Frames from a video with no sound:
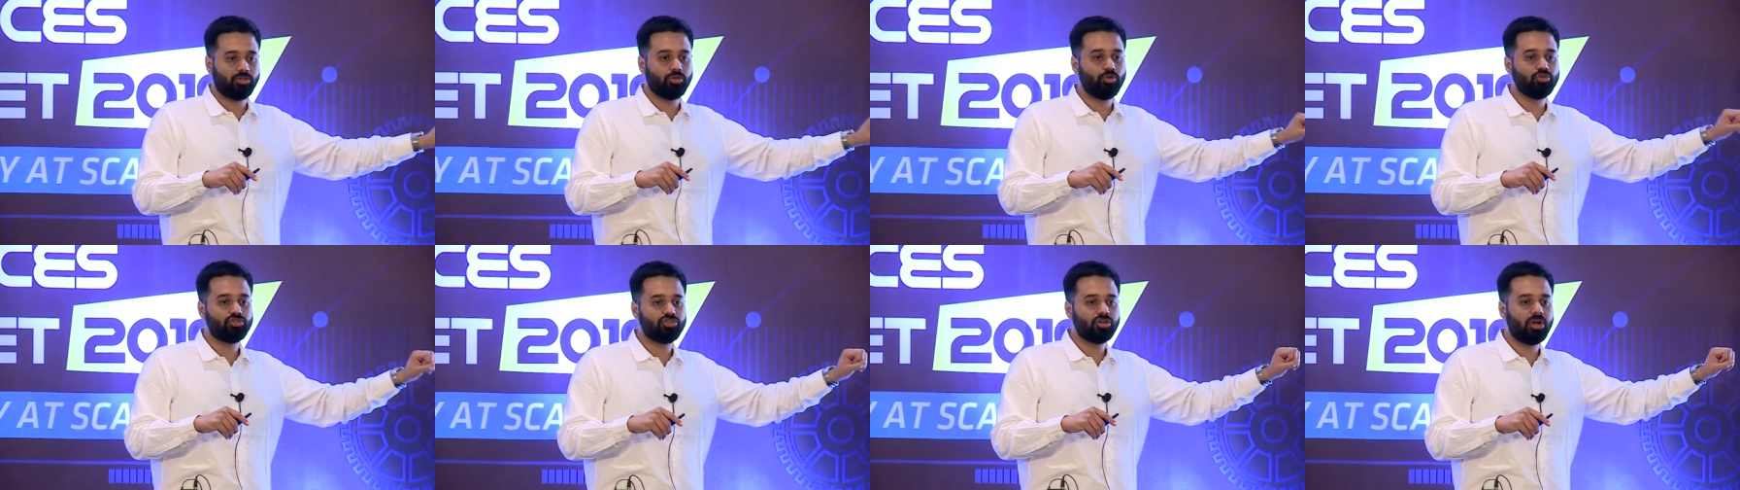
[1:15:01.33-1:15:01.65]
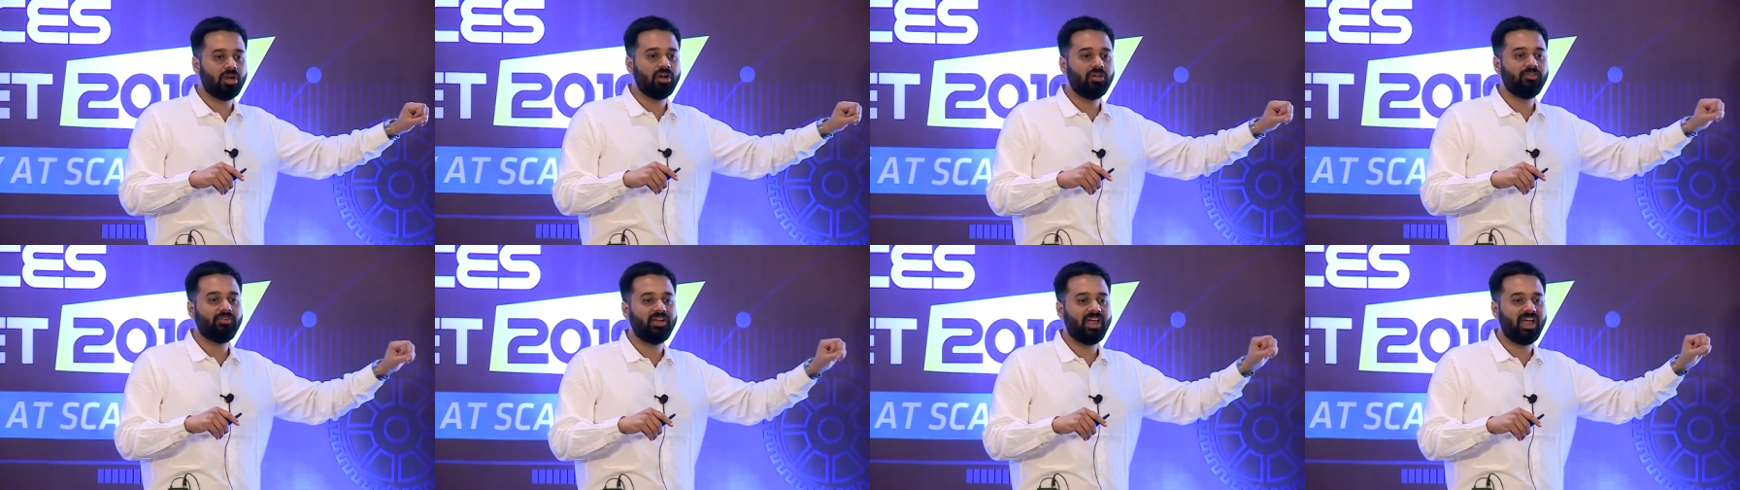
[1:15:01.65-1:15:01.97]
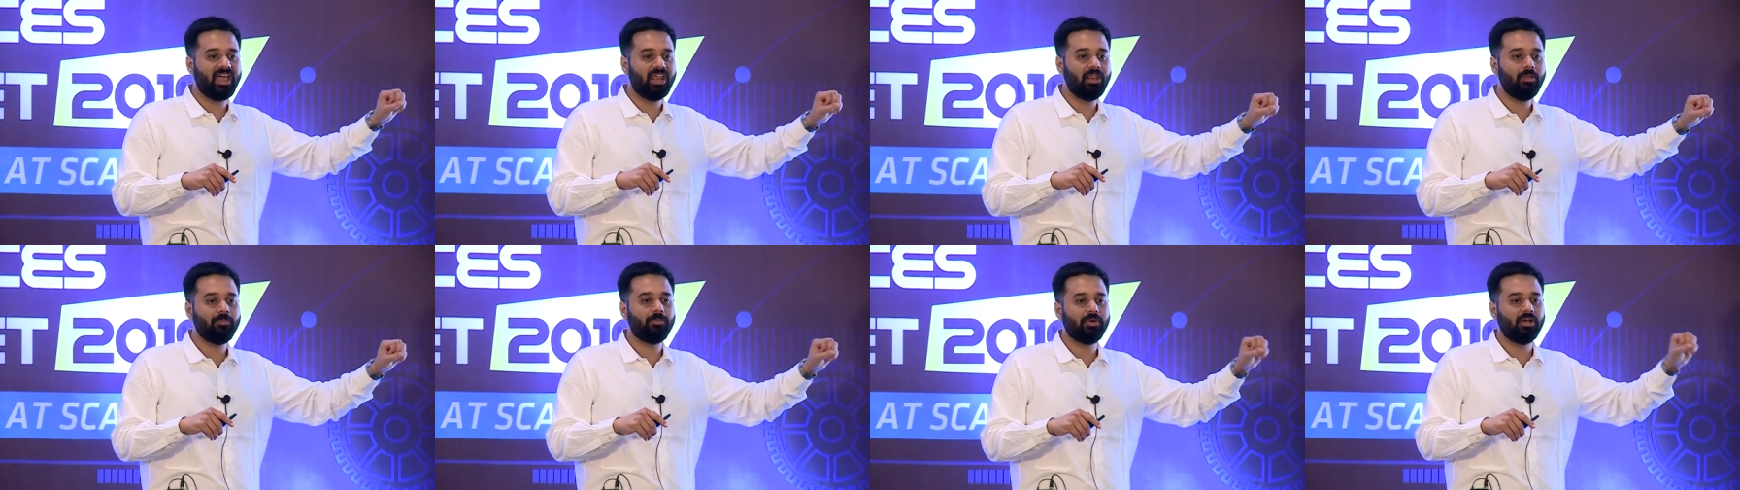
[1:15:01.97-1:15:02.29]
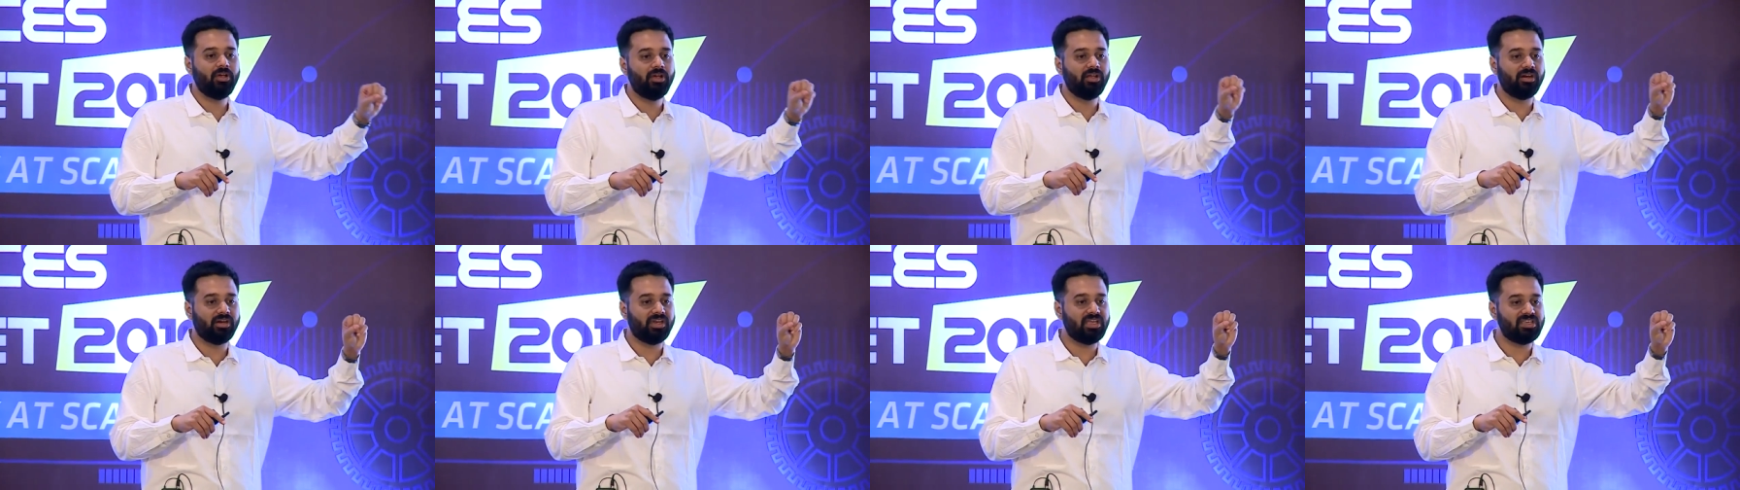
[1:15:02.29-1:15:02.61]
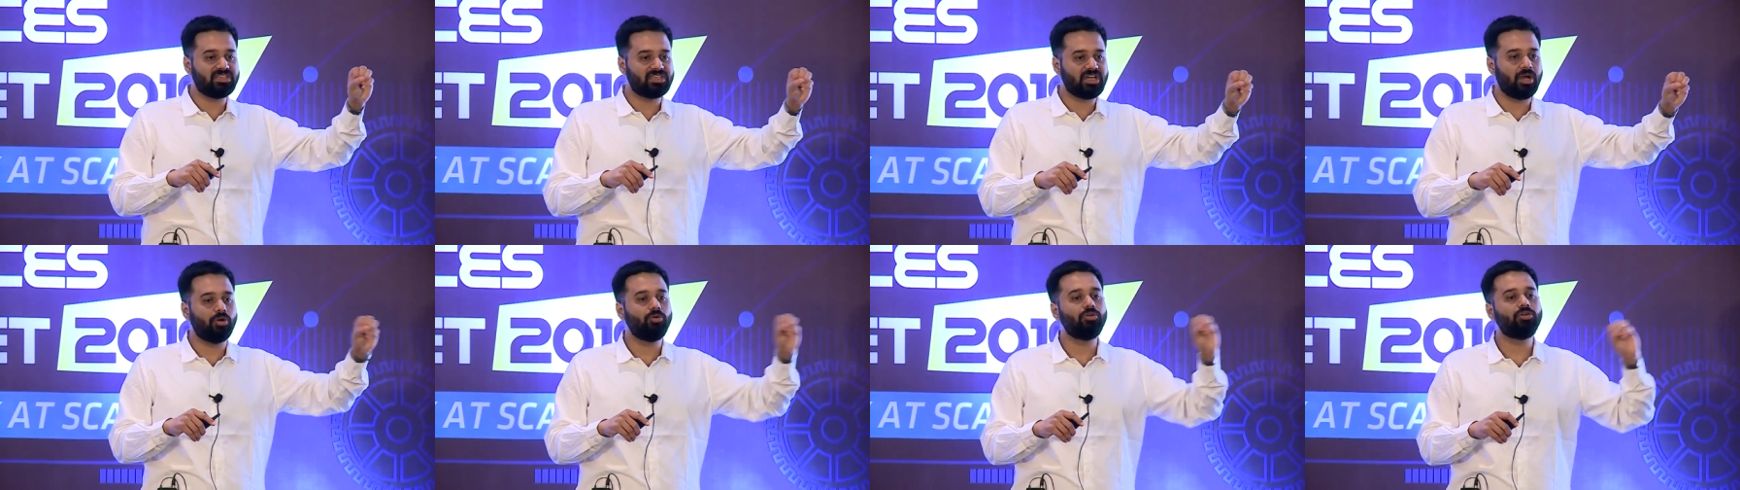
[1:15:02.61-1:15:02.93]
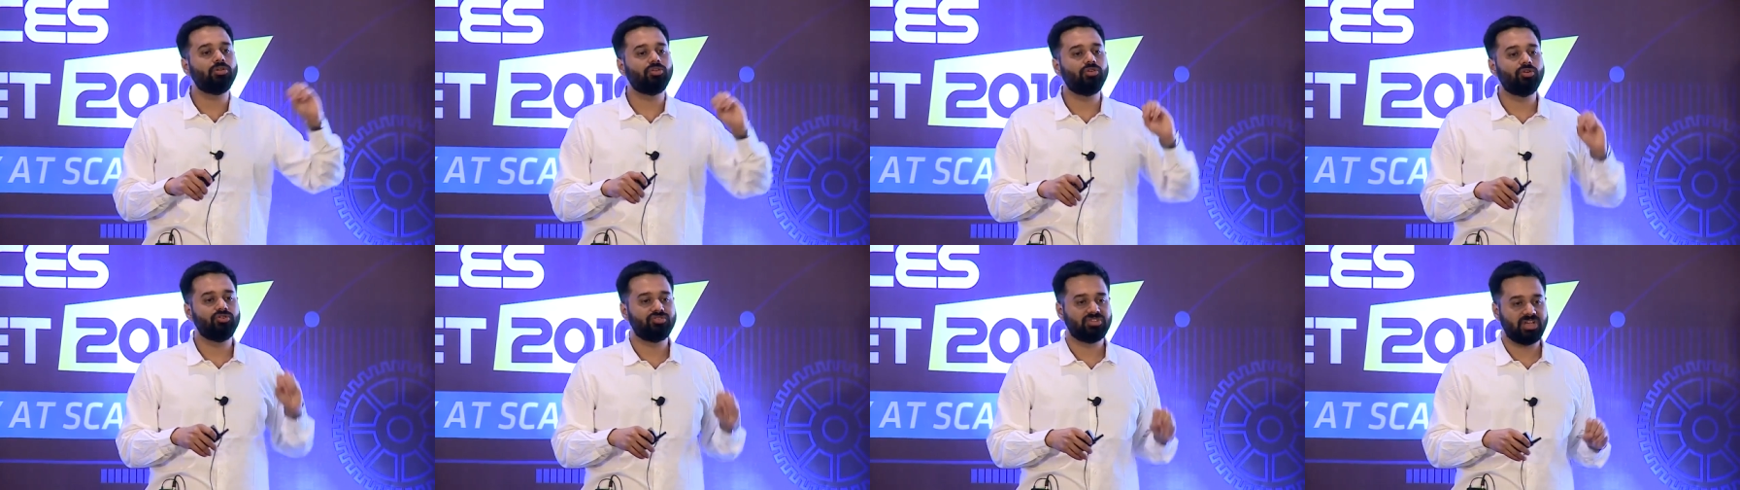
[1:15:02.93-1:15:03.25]
to sort of help reach out
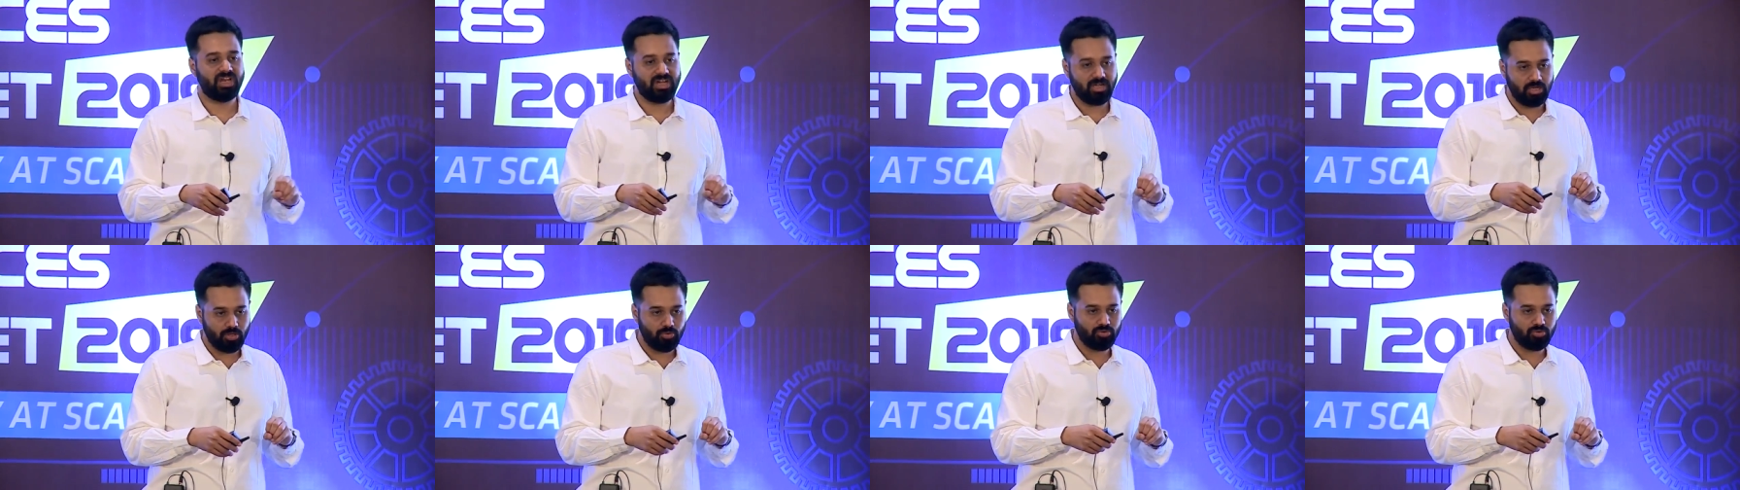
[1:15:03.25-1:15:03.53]
to those end